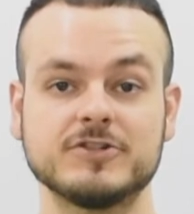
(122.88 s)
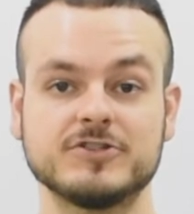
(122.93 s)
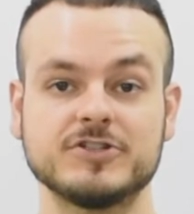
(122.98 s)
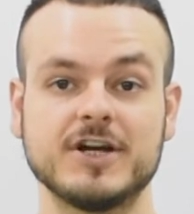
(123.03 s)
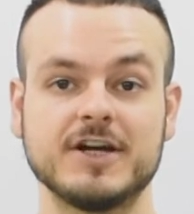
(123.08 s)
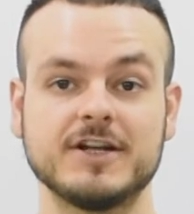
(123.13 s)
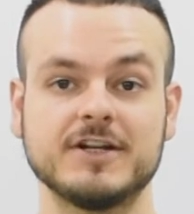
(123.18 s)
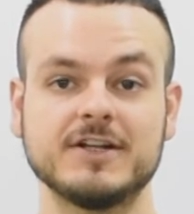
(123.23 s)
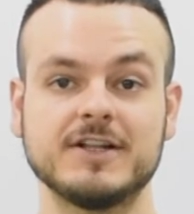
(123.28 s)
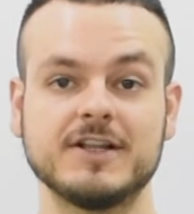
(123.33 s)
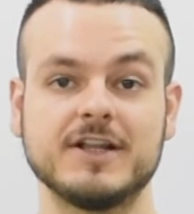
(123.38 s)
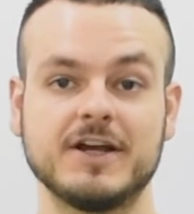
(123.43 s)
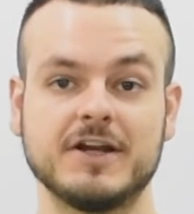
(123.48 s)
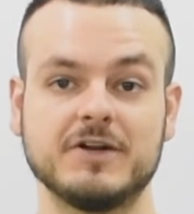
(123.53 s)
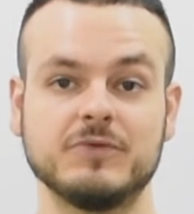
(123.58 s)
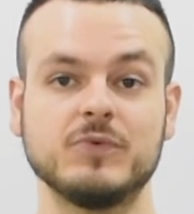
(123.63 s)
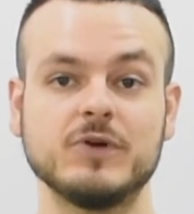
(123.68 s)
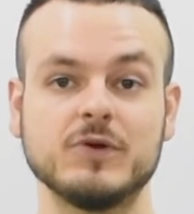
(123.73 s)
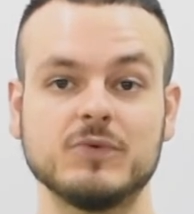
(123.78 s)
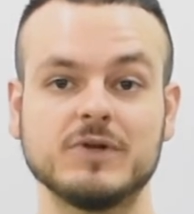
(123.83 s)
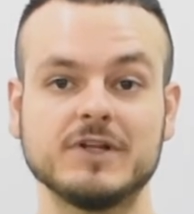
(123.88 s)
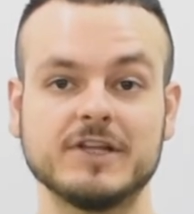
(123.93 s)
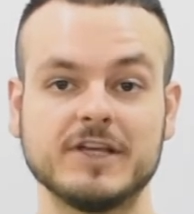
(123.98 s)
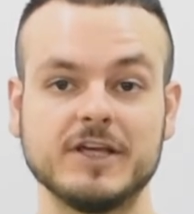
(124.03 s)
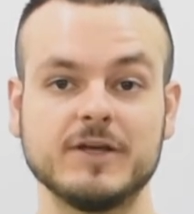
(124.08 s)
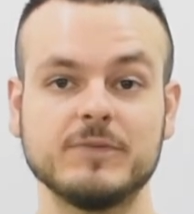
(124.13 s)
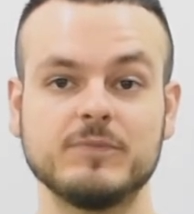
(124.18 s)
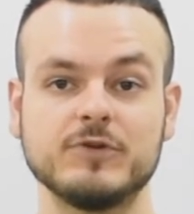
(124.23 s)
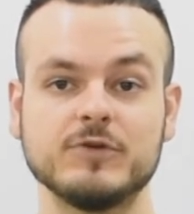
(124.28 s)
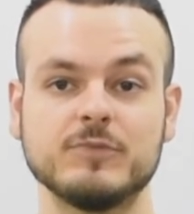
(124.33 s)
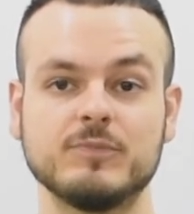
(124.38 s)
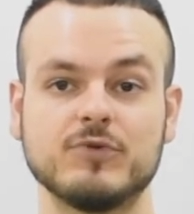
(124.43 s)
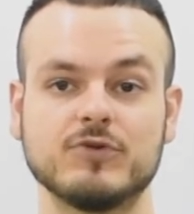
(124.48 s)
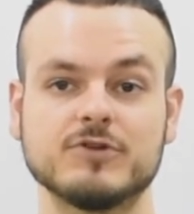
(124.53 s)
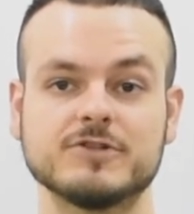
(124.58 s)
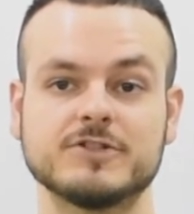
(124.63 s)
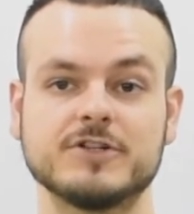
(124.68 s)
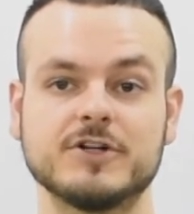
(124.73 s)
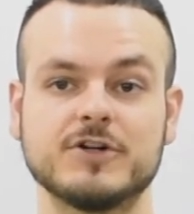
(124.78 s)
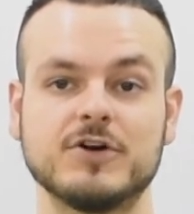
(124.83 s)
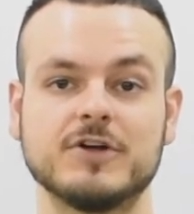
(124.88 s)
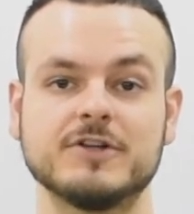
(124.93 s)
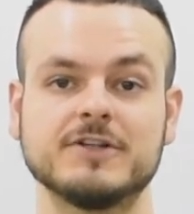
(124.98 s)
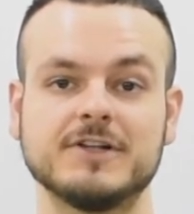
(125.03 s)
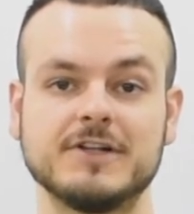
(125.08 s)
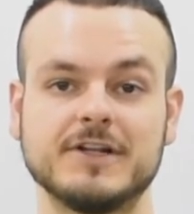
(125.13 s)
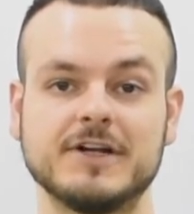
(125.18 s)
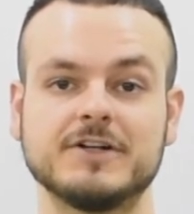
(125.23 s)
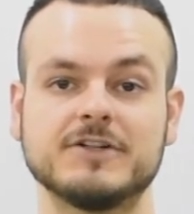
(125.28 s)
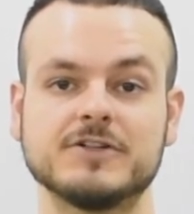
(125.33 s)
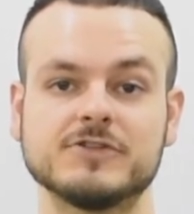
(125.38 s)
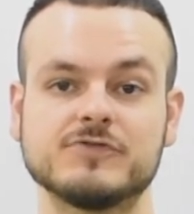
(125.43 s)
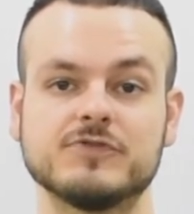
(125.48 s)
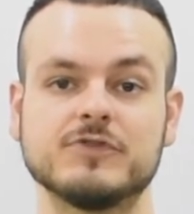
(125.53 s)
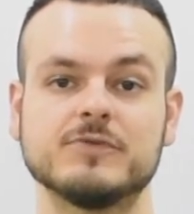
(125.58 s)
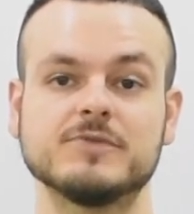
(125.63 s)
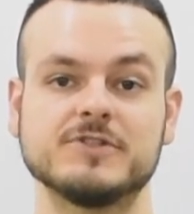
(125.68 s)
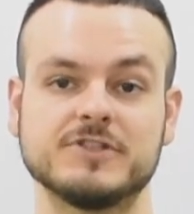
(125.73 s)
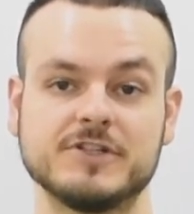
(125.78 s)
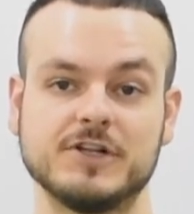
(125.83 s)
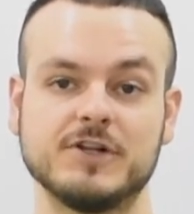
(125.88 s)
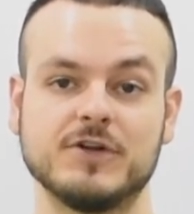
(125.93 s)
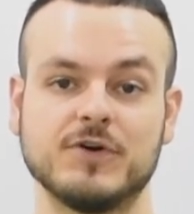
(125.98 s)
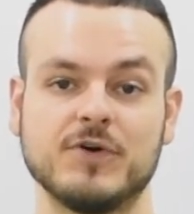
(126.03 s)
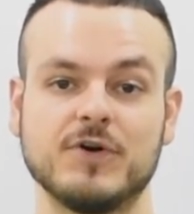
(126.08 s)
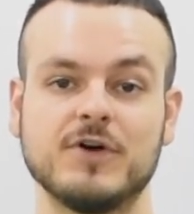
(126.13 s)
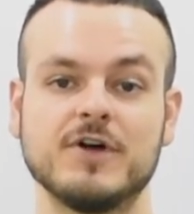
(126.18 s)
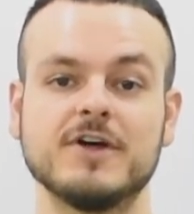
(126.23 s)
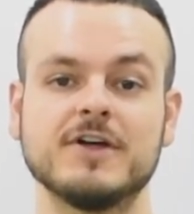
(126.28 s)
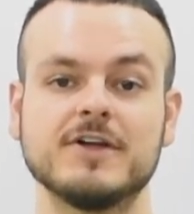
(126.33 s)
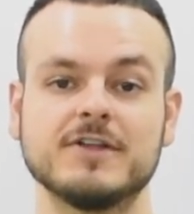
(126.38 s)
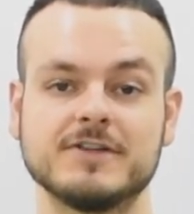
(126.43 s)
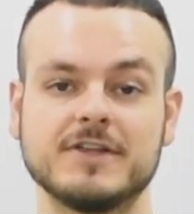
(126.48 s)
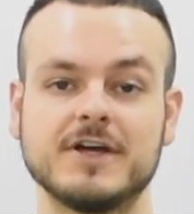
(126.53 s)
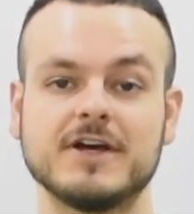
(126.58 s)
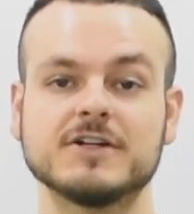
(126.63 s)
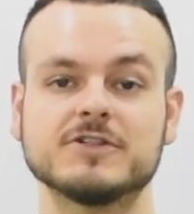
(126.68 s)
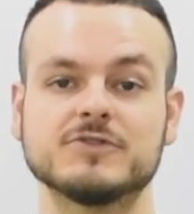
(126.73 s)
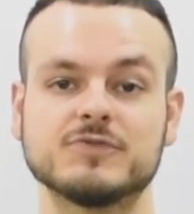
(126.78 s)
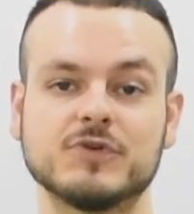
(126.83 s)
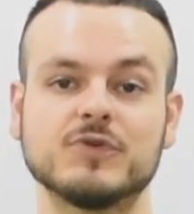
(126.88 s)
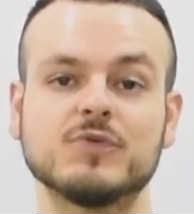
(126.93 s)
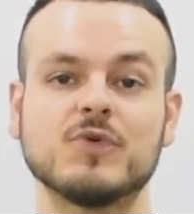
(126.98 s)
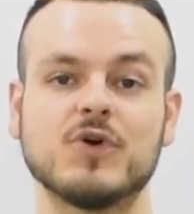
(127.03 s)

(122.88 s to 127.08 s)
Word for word: channel and we will keep you posted on the latest from Silo. Thanks for